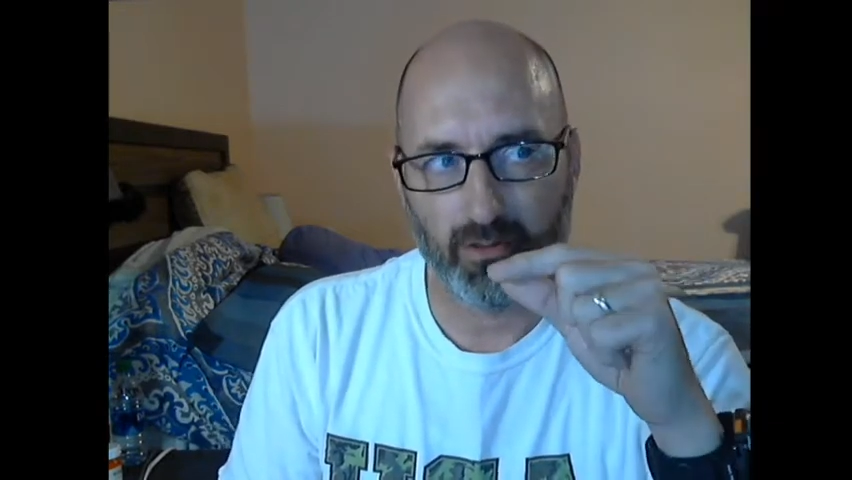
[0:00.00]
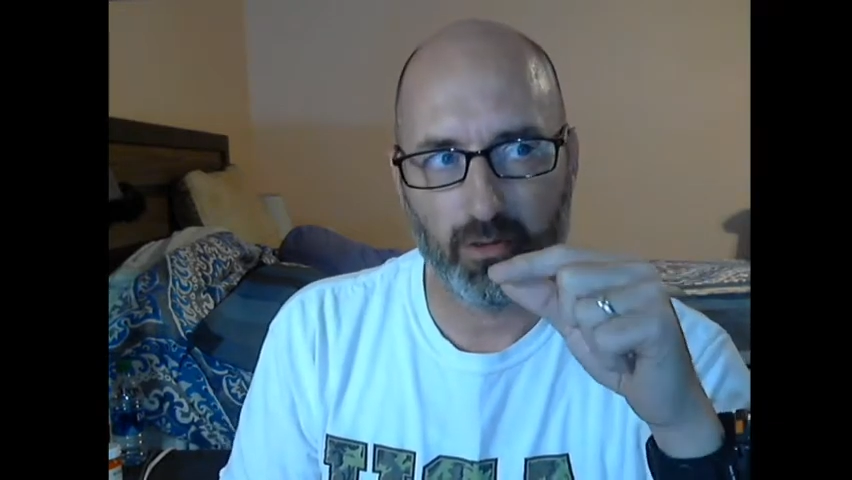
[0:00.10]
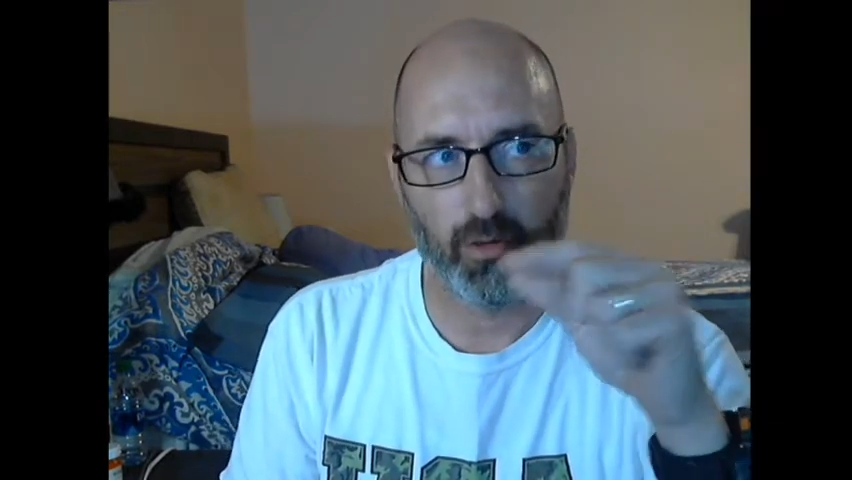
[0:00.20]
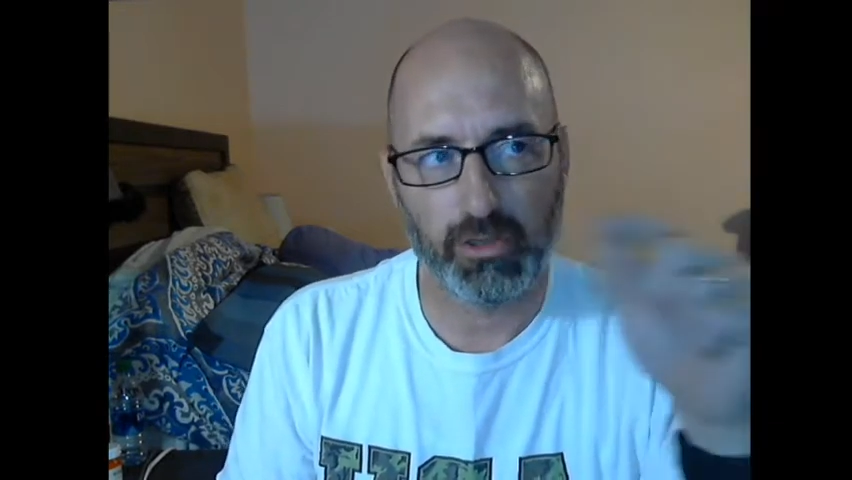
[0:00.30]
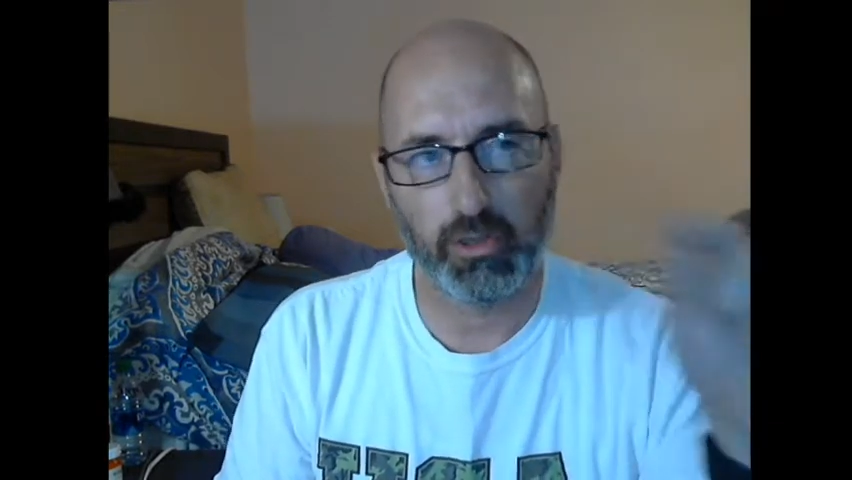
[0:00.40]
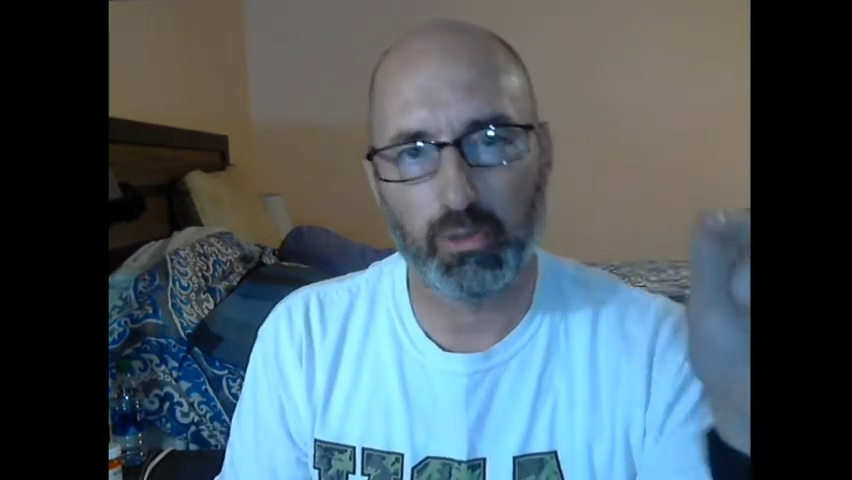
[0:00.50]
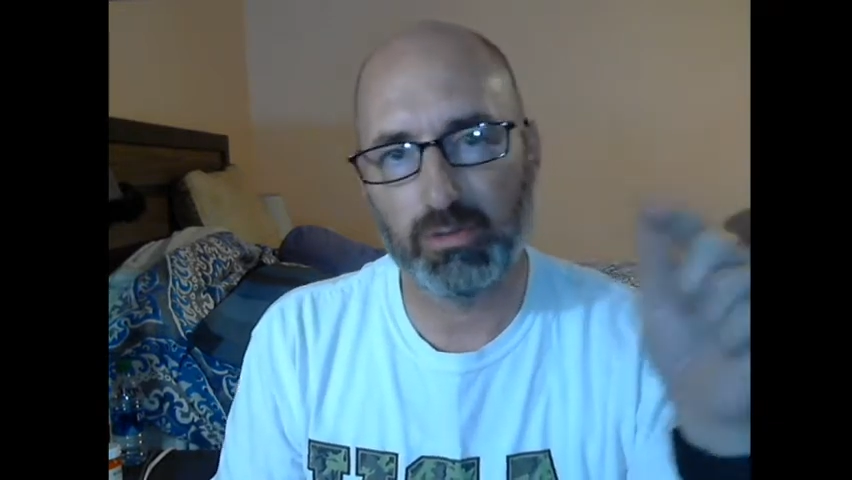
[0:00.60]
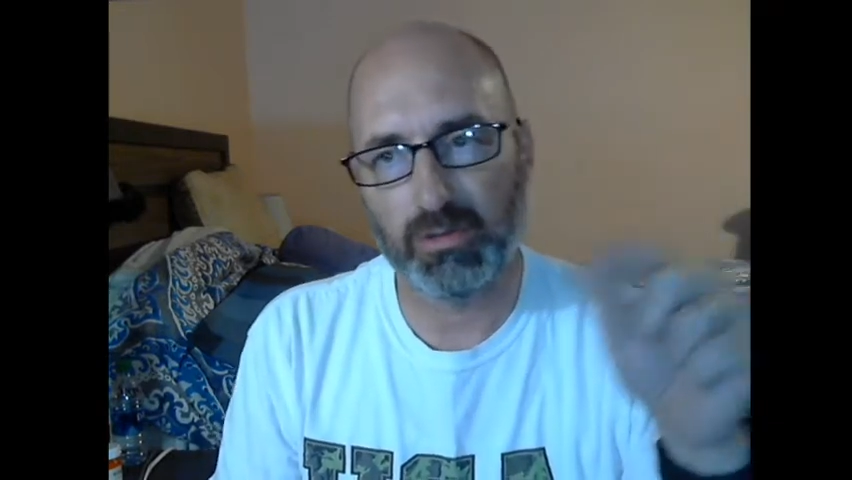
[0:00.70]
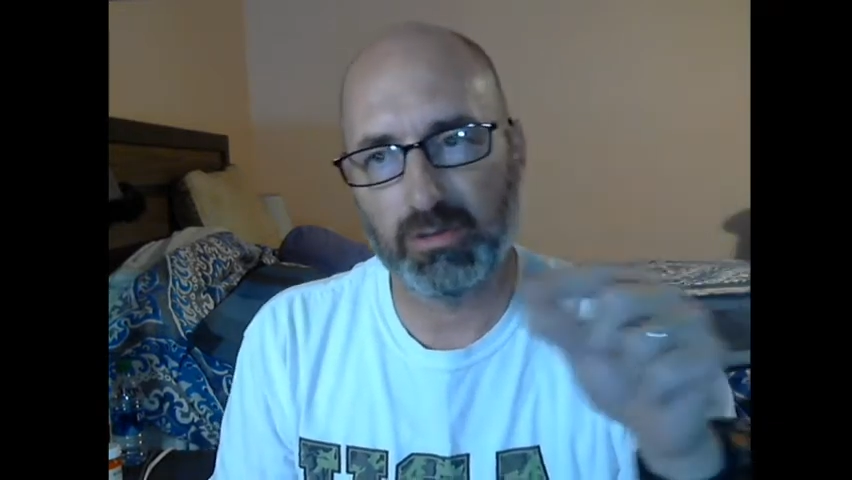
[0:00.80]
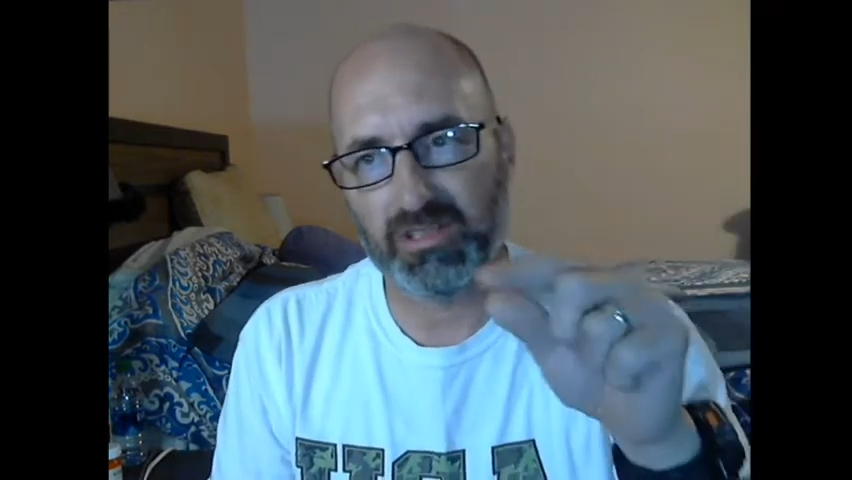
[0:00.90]

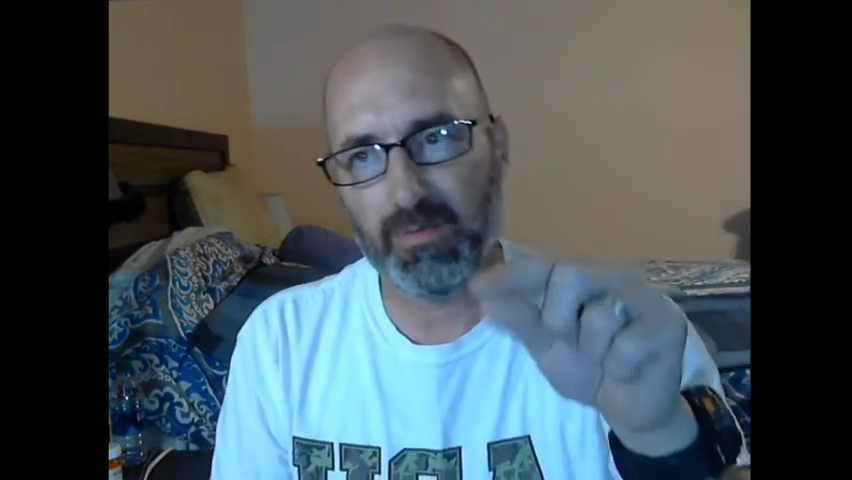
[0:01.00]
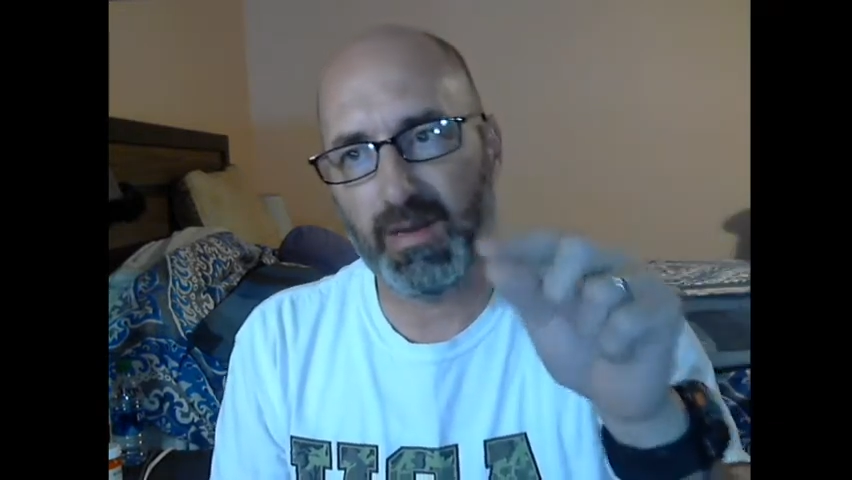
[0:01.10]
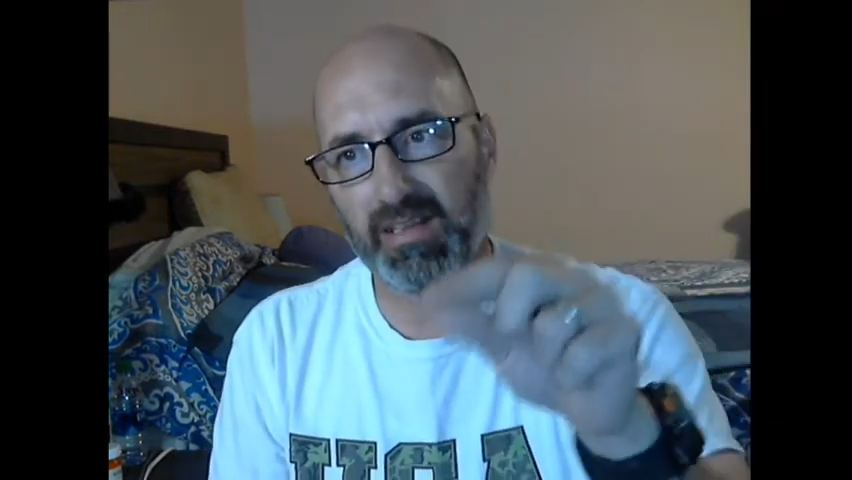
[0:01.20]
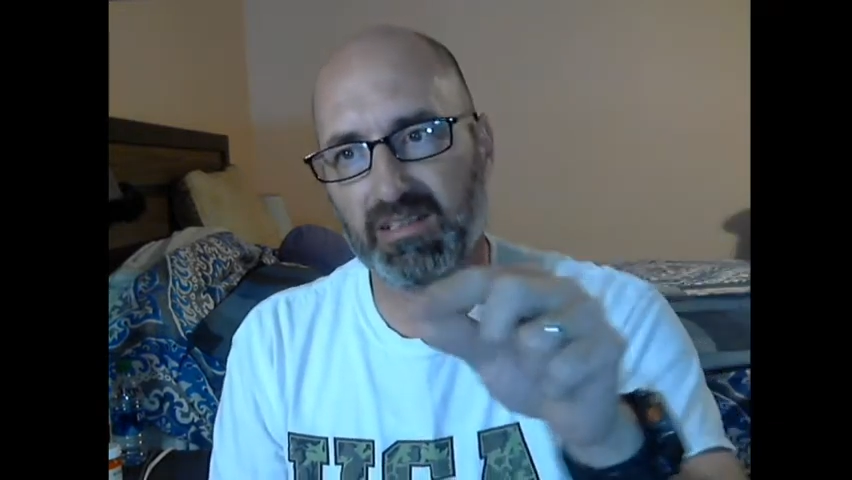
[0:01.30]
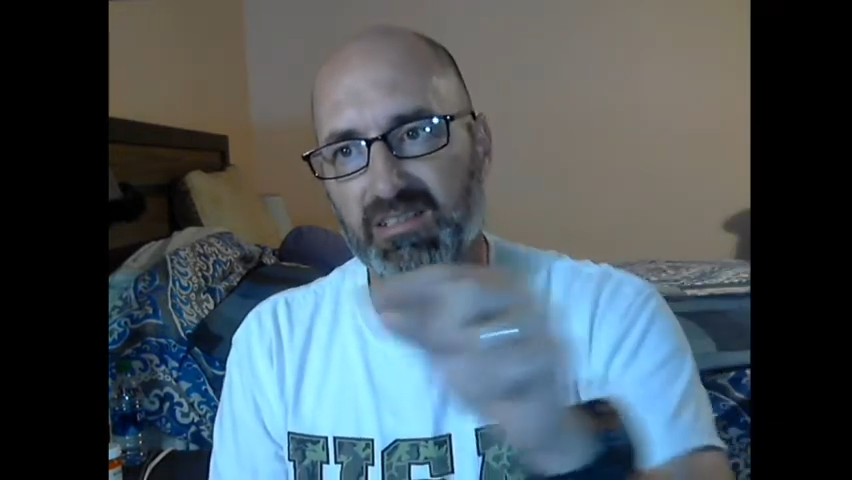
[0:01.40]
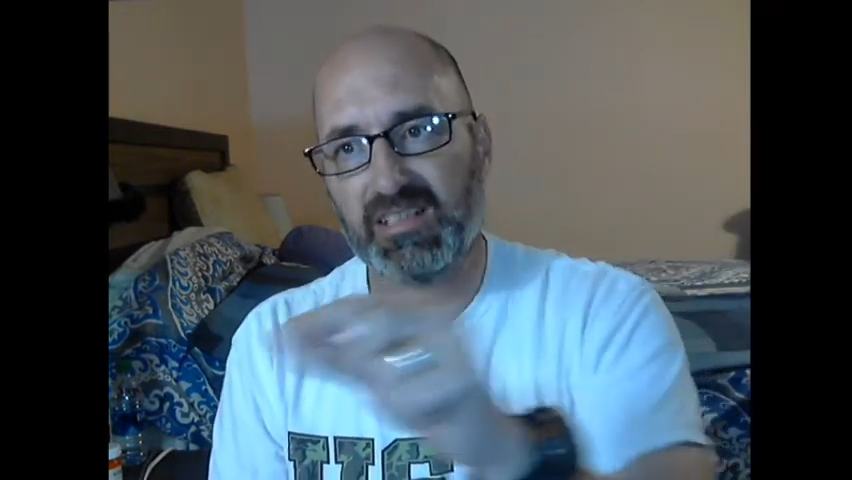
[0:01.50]
or somebody is